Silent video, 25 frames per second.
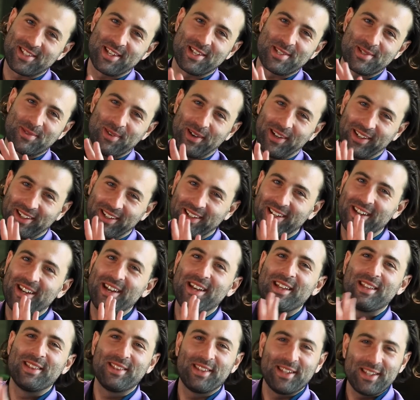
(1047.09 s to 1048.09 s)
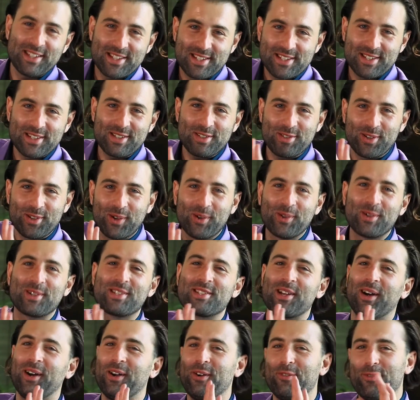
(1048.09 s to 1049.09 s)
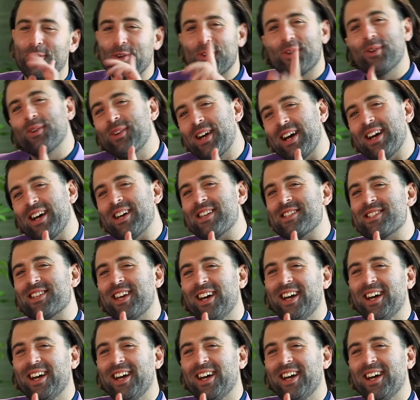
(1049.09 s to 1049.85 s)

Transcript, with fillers: That's why these jokes are for you guys